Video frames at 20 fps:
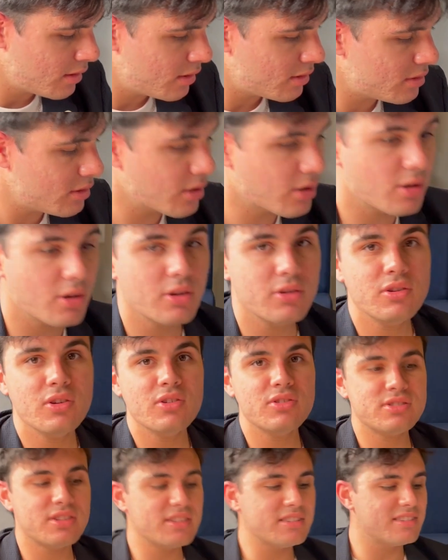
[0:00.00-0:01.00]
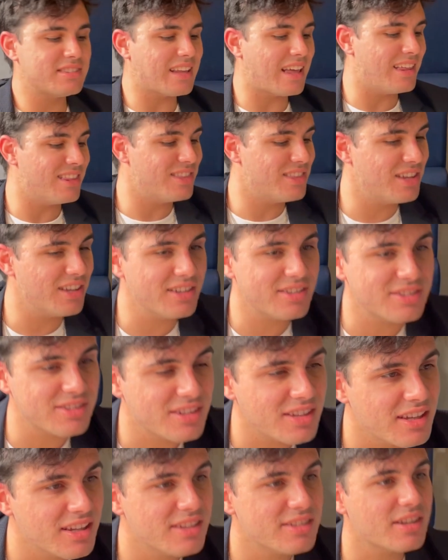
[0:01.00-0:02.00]
The good news is that this
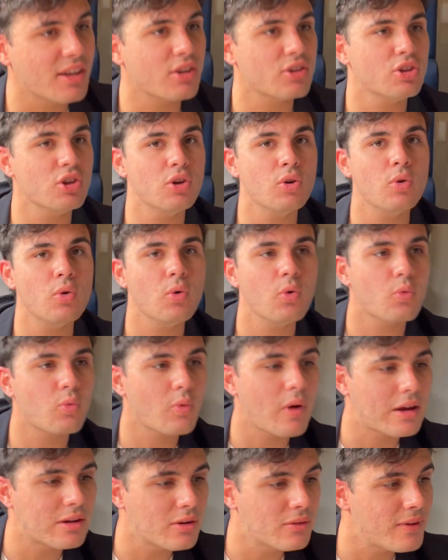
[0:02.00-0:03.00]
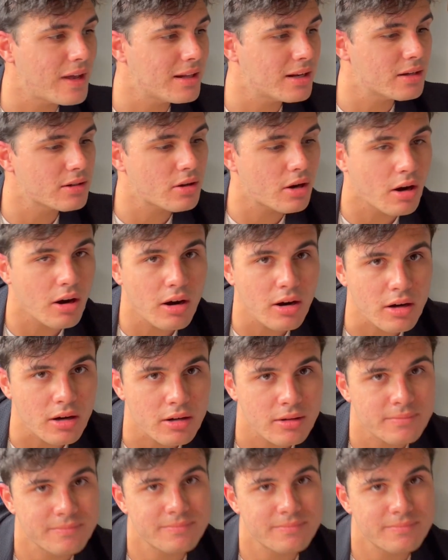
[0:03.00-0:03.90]
is a new renovated car.